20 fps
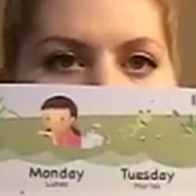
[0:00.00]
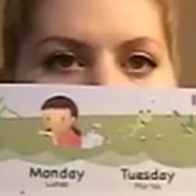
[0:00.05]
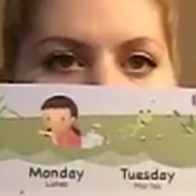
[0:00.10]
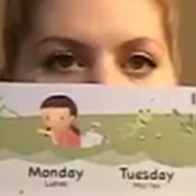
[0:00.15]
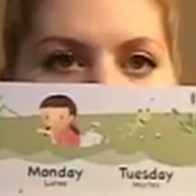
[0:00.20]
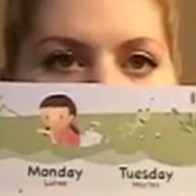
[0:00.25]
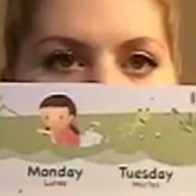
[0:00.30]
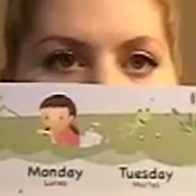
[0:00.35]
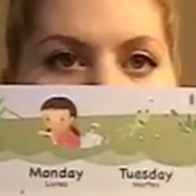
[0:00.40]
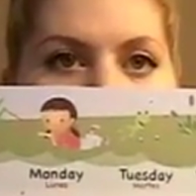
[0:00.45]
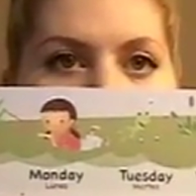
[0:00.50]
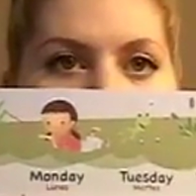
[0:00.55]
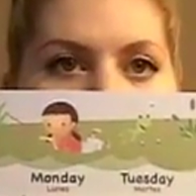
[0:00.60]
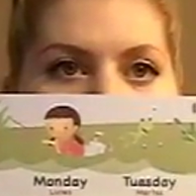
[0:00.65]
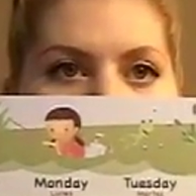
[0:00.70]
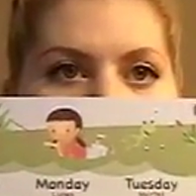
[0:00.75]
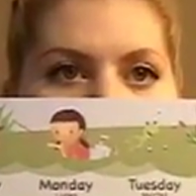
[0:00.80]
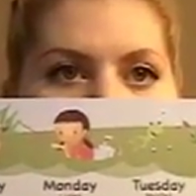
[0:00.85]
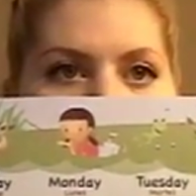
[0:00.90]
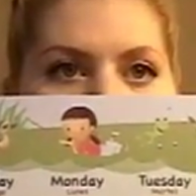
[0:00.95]
and that's
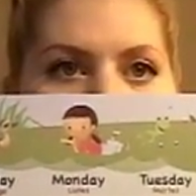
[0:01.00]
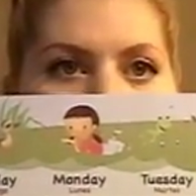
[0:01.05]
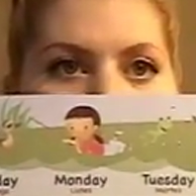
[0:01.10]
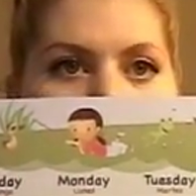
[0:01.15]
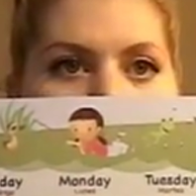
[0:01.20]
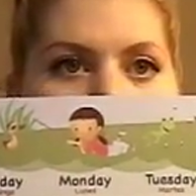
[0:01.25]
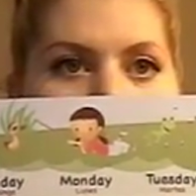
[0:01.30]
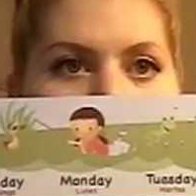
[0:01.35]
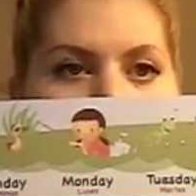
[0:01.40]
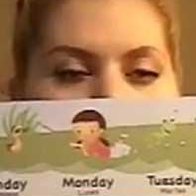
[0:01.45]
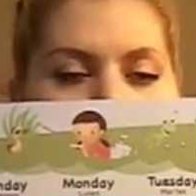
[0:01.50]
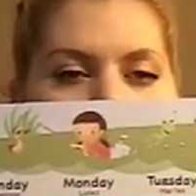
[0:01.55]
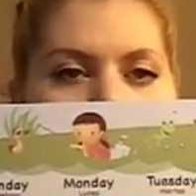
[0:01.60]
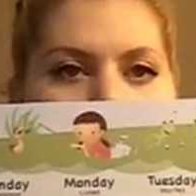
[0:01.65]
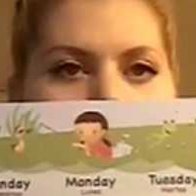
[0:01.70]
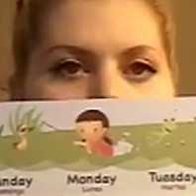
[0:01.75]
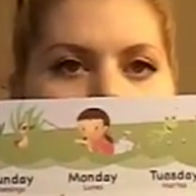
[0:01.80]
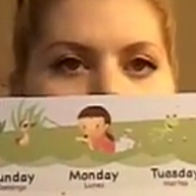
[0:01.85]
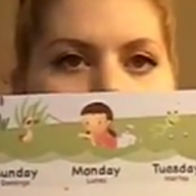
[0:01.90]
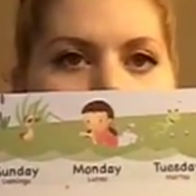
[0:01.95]
how we
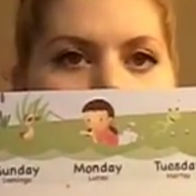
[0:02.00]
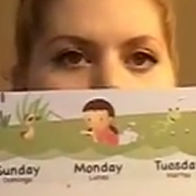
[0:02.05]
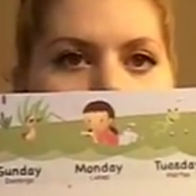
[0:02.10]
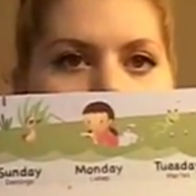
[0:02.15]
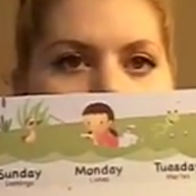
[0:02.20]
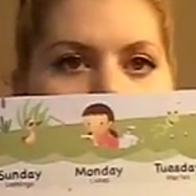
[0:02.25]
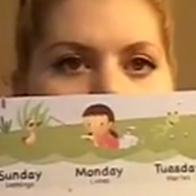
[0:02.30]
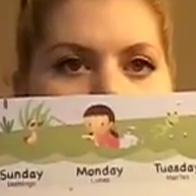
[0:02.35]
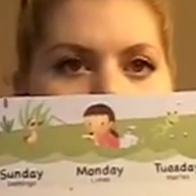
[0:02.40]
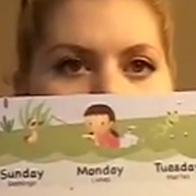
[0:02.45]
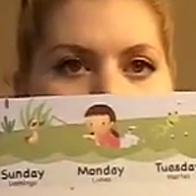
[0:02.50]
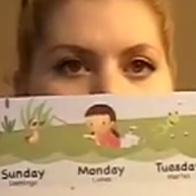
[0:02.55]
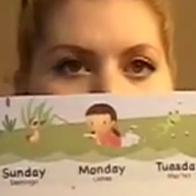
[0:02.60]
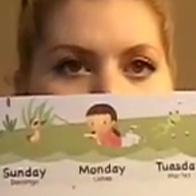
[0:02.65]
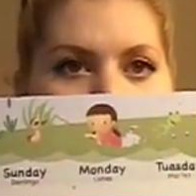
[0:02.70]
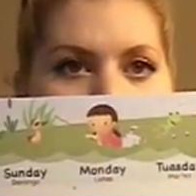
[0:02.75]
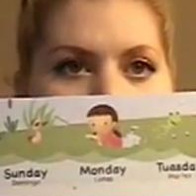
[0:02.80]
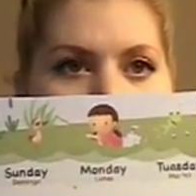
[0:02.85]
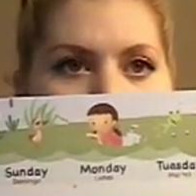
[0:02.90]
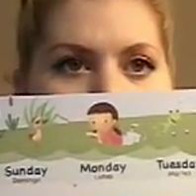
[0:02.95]
have taught her
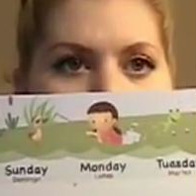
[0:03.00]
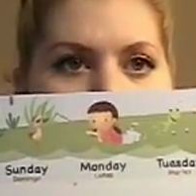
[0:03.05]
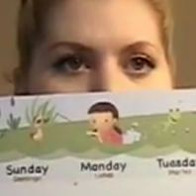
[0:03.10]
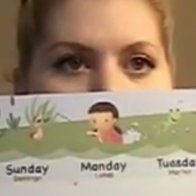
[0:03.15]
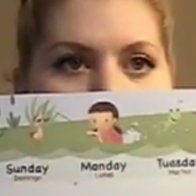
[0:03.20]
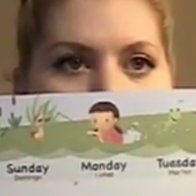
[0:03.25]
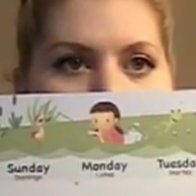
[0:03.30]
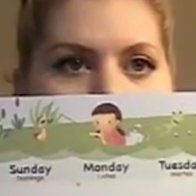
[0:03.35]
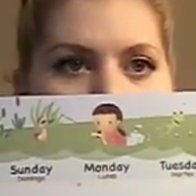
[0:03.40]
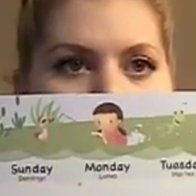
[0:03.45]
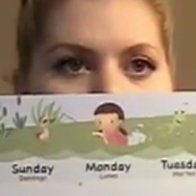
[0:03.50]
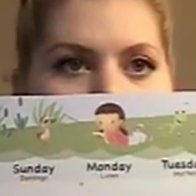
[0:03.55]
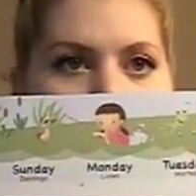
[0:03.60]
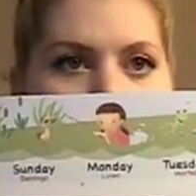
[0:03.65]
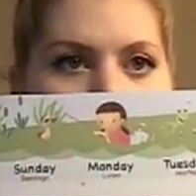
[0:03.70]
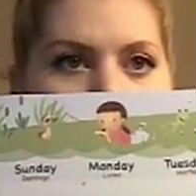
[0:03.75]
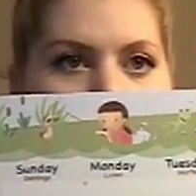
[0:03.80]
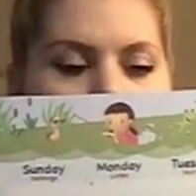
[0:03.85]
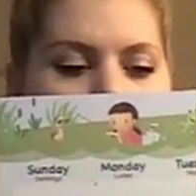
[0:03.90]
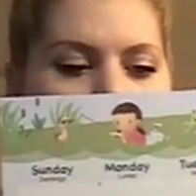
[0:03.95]
Sunday through
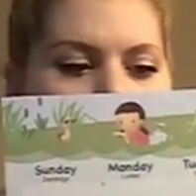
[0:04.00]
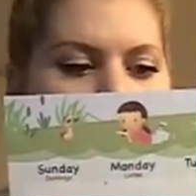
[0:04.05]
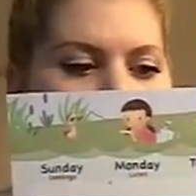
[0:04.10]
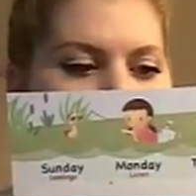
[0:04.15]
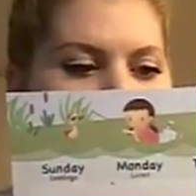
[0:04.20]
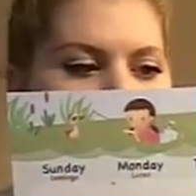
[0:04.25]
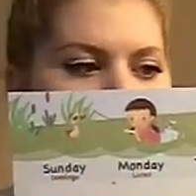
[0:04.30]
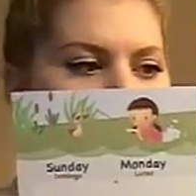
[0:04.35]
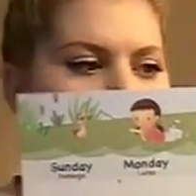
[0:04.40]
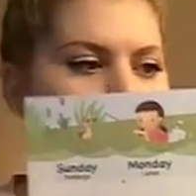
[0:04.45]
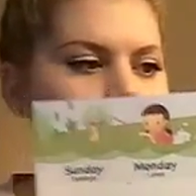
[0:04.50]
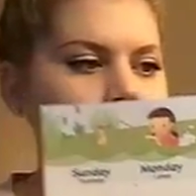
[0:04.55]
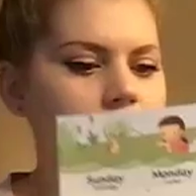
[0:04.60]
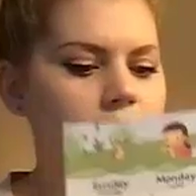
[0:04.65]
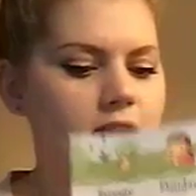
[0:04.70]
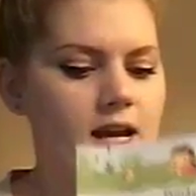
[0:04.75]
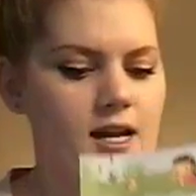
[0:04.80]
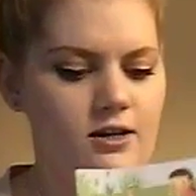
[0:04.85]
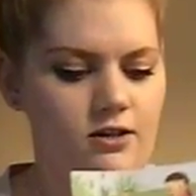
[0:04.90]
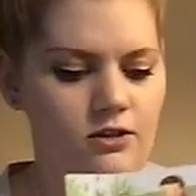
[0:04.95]
Saturday.
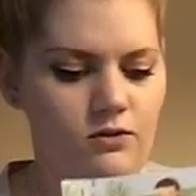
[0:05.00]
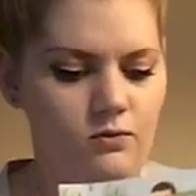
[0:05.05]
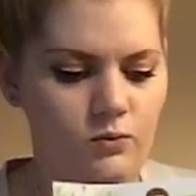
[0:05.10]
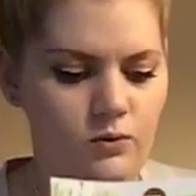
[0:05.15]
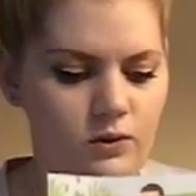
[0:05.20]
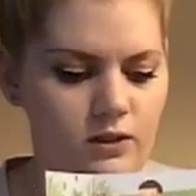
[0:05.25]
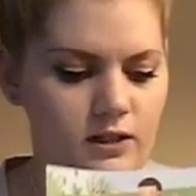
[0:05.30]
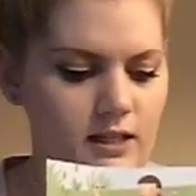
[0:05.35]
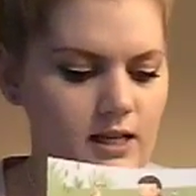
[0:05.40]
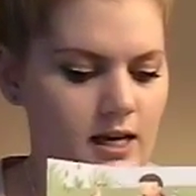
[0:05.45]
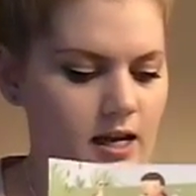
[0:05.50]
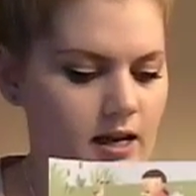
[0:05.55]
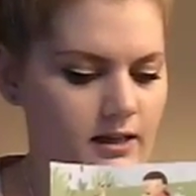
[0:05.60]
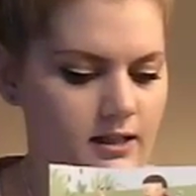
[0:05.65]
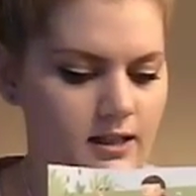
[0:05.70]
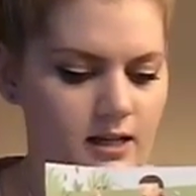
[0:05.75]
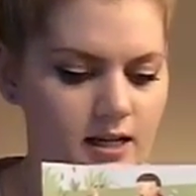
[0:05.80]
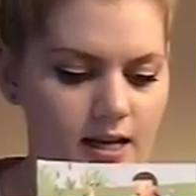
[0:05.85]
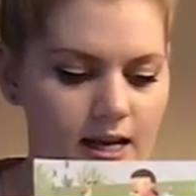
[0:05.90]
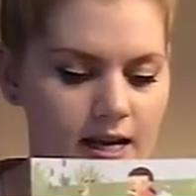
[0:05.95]
And we'll say
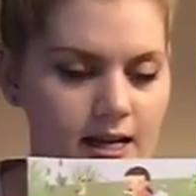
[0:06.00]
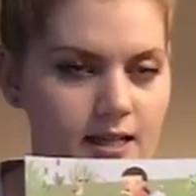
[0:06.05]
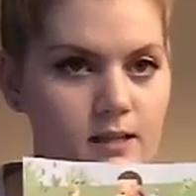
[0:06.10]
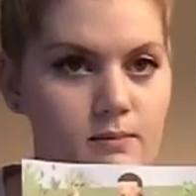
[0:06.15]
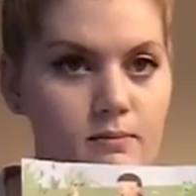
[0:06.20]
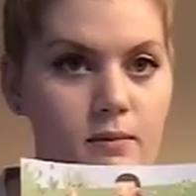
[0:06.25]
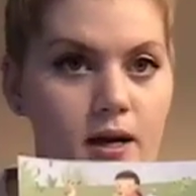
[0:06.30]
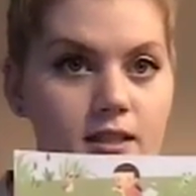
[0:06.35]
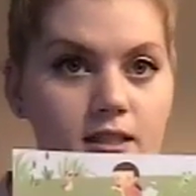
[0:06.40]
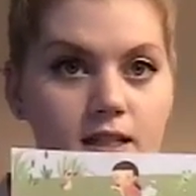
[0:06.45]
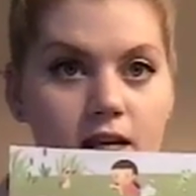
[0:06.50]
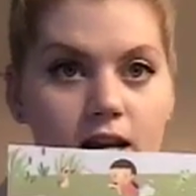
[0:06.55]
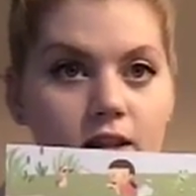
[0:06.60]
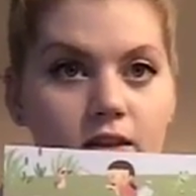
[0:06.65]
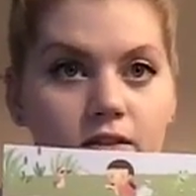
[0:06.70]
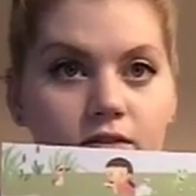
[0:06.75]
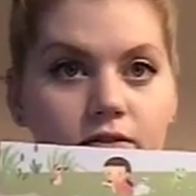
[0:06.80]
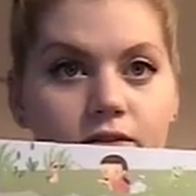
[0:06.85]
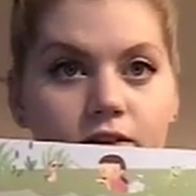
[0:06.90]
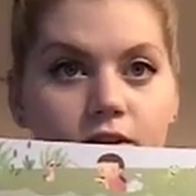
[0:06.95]
today is Monday
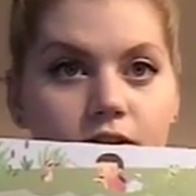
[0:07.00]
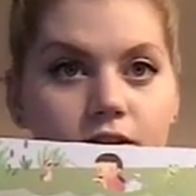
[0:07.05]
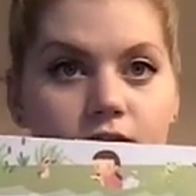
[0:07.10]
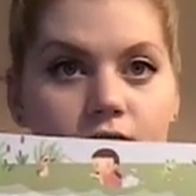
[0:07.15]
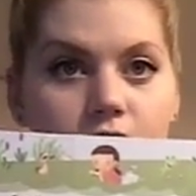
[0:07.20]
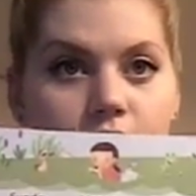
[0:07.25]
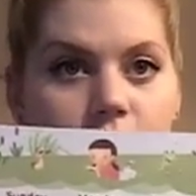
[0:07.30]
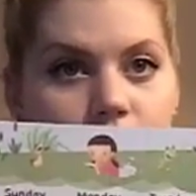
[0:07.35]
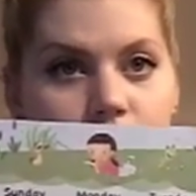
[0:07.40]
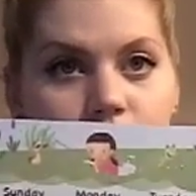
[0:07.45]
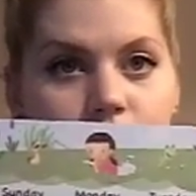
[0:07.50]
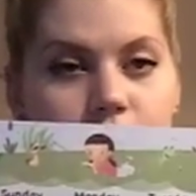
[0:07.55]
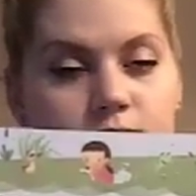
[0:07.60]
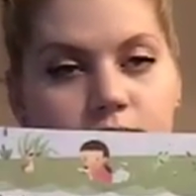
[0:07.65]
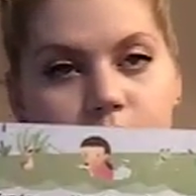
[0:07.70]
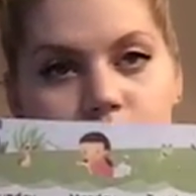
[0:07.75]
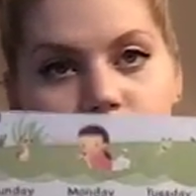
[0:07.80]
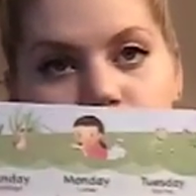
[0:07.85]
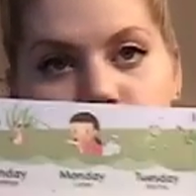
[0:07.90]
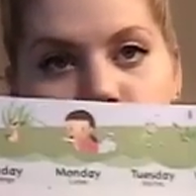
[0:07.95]
the 1st of
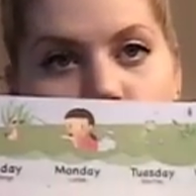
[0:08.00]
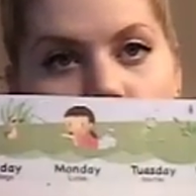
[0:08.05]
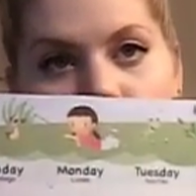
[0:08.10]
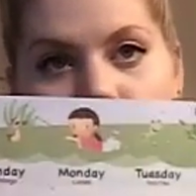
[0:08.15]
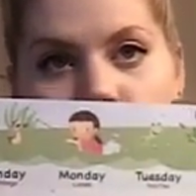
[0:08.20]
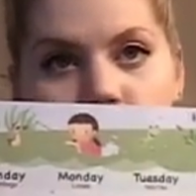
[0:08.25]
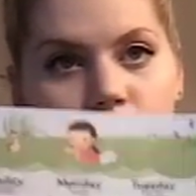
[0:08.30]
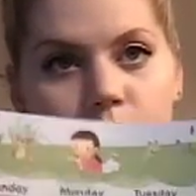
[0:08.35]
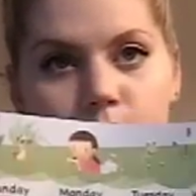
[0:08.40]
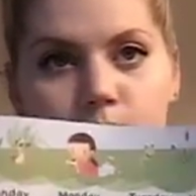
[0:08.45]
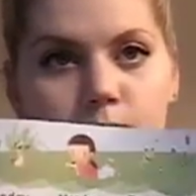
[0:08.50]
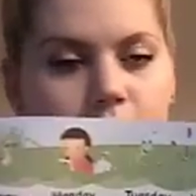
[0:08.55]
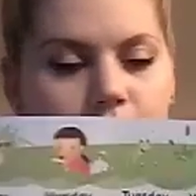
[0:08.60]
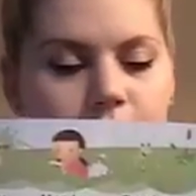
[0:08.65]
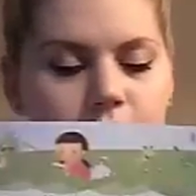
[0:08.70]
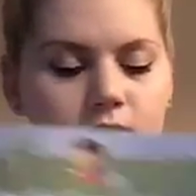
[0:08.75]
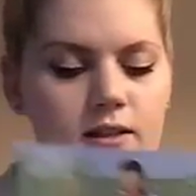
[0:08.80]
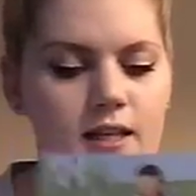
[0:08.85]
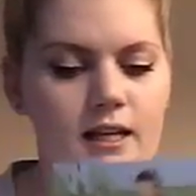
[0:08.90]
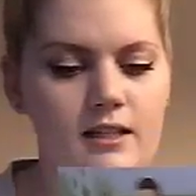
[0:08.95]
March or
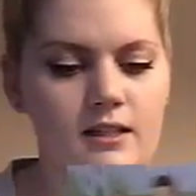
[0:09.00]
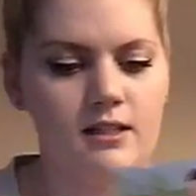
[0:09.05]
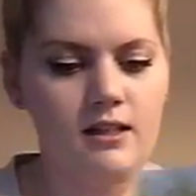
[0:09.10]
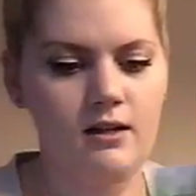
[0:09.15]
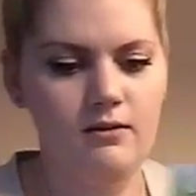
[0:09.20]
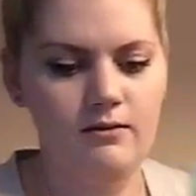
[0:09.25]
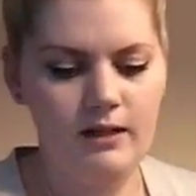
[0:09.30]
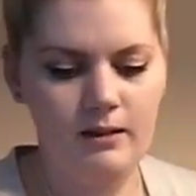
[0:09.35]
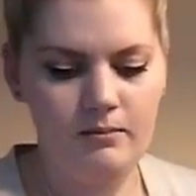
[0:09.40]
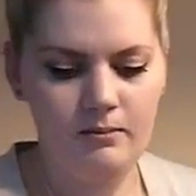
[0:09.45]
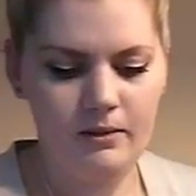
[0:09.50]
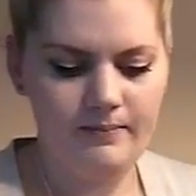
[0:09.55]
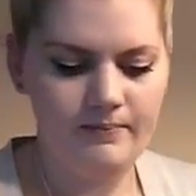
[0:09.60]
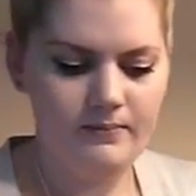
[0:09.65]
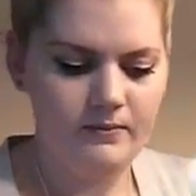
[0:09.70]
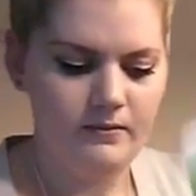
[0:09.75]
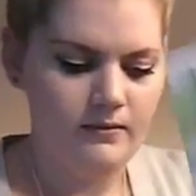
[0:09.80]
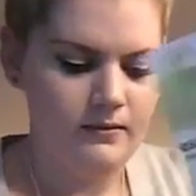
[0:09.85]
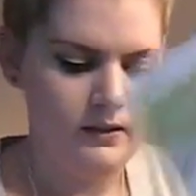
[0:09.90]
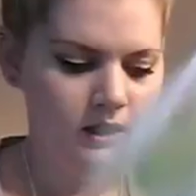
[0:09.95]
whatever. That's not right,
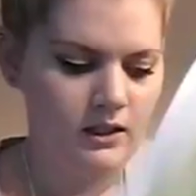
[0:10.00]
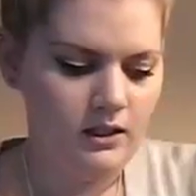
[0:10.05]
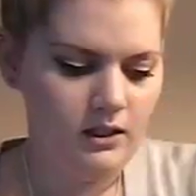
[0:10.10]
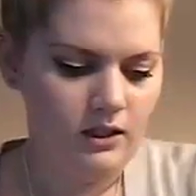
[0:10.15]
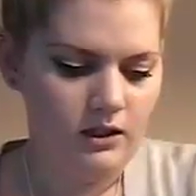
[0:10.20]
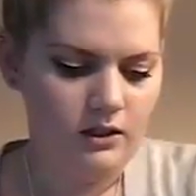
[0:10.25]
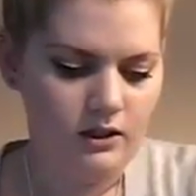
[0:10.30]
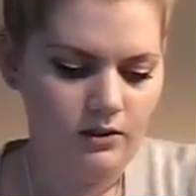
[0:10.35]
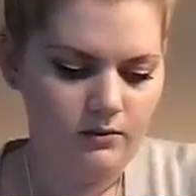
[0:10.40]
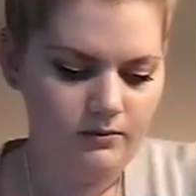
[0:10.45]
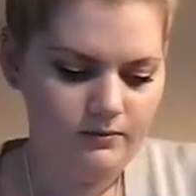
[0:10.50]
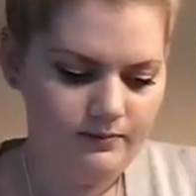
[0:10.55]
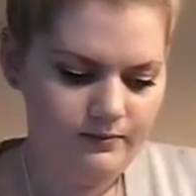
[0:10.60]
but you know.